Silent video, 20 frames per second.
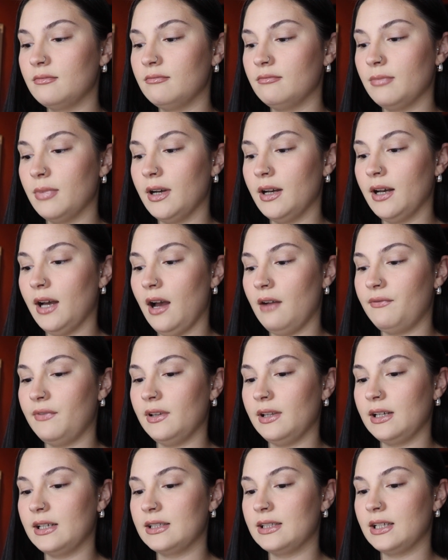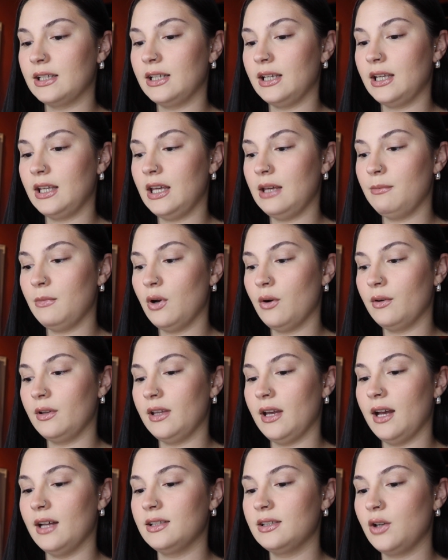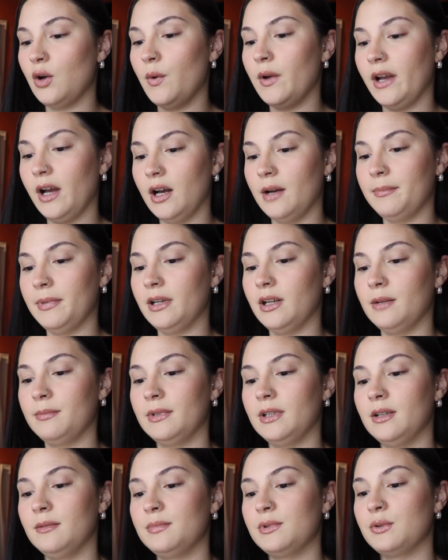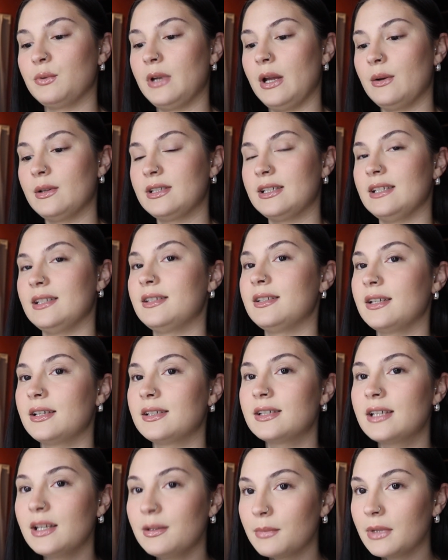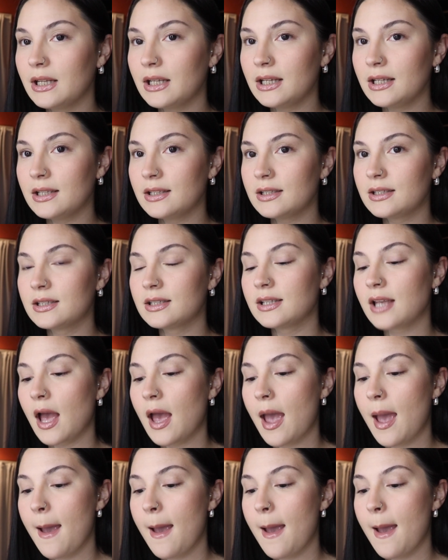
But I feel like it's going to keep going. Yeah, it's going up and up and up. So now it says 16 minutes.